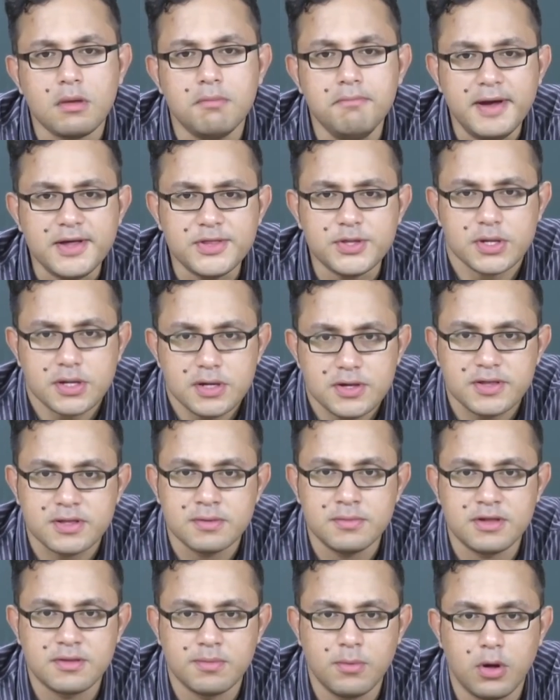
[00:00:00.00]

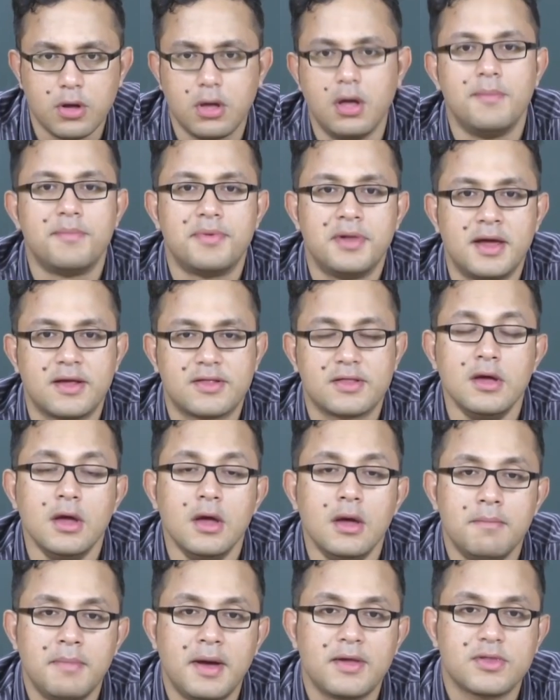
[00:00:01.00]
Masochism is more complex.
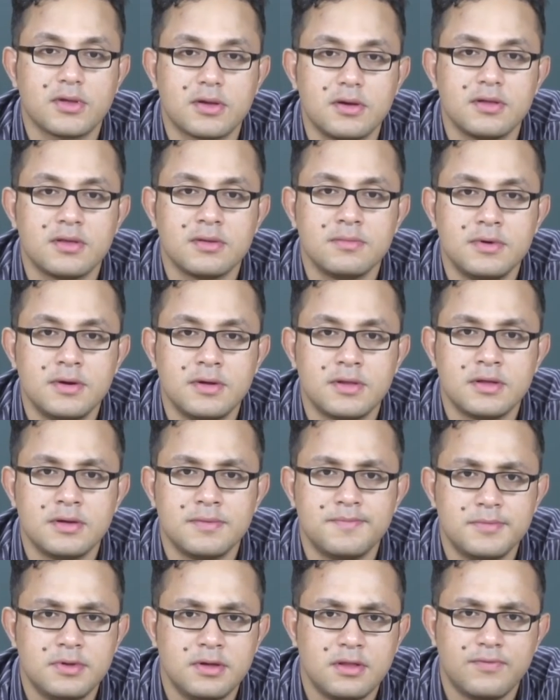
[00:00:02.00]
Masochism is
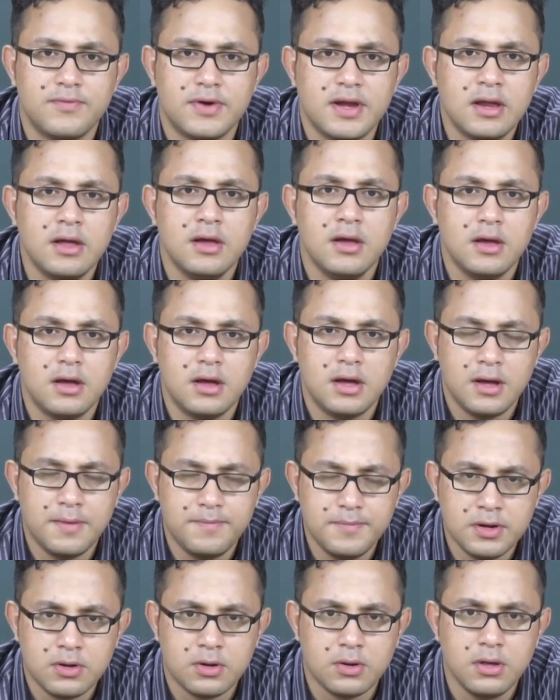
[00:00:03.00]
a, this very, uh,
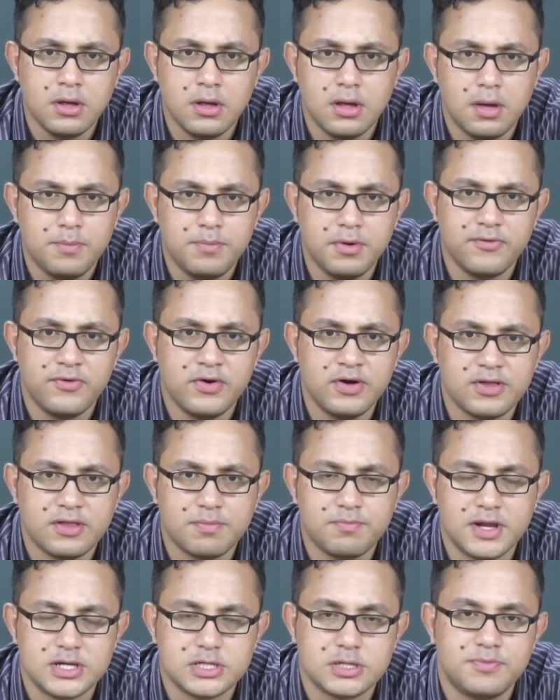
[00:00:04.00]
you know, perverse
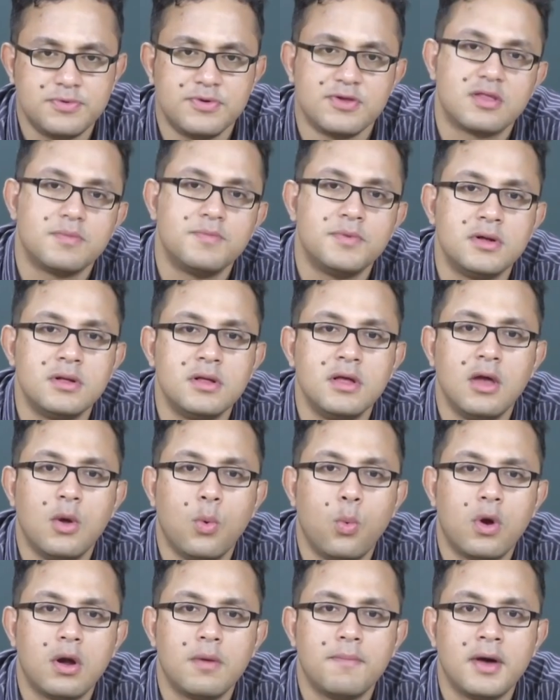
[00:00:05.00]
pleasure principle
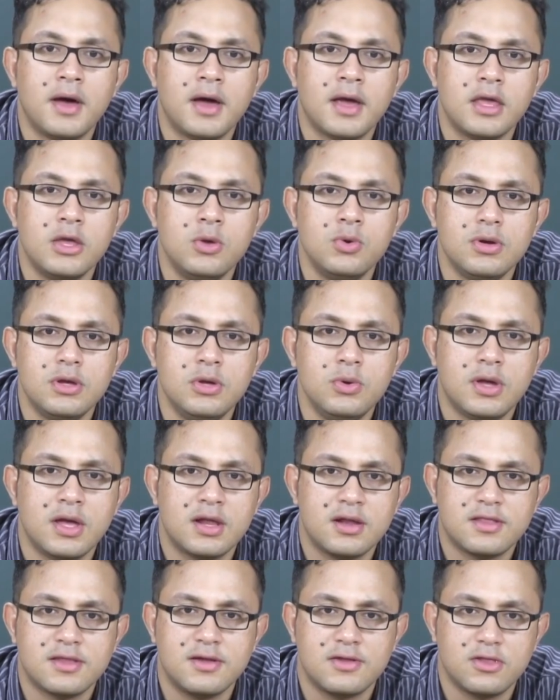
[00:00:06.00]
whereby you, you
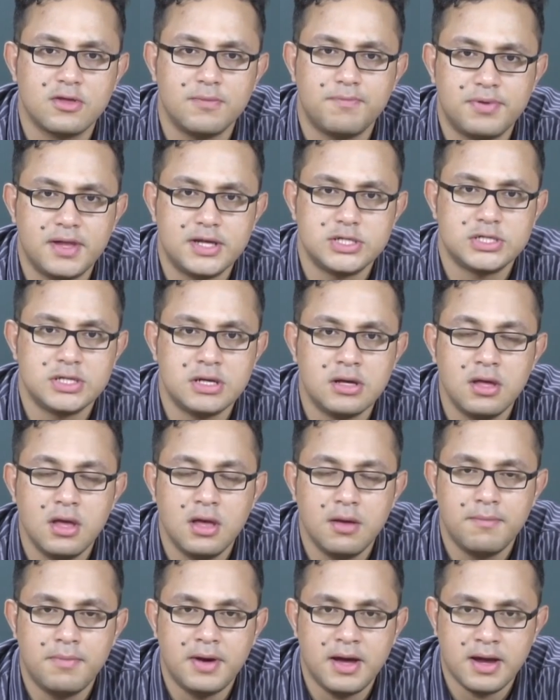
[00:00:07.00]
get a sense of pleasure
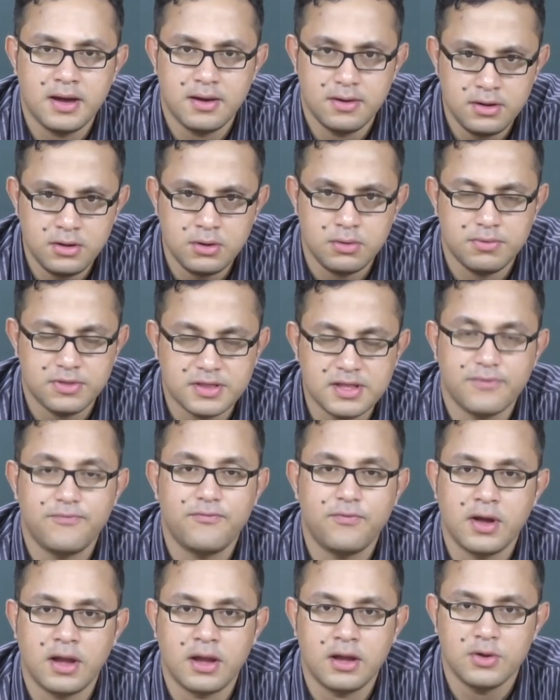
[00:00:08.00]
by, you know,
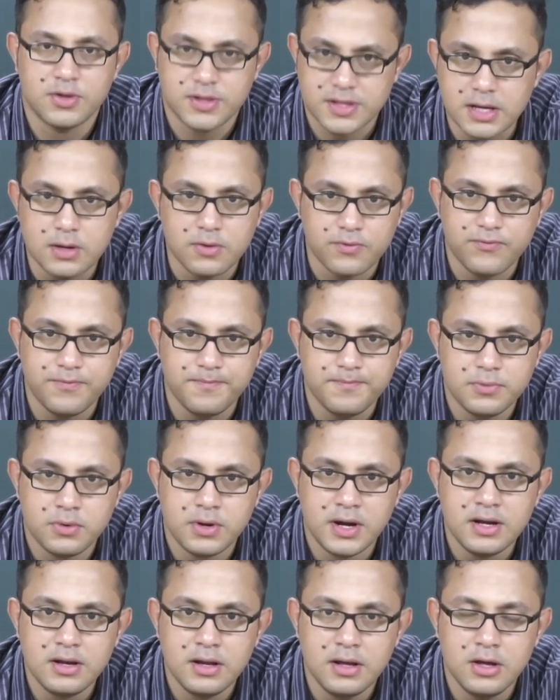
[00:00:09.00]
suffering yourself,
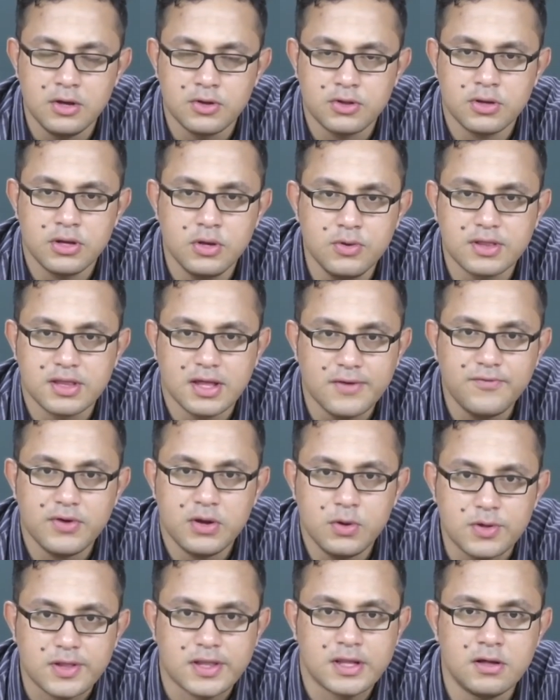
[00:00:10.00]
right? So you suffer
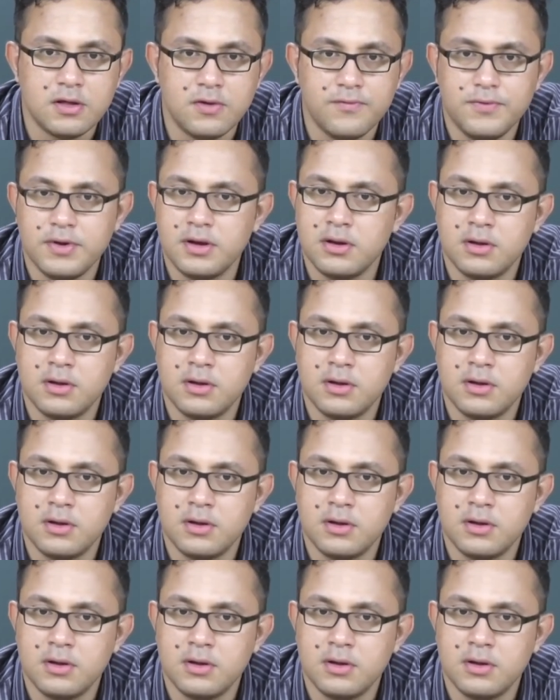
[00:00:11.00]
yourself, you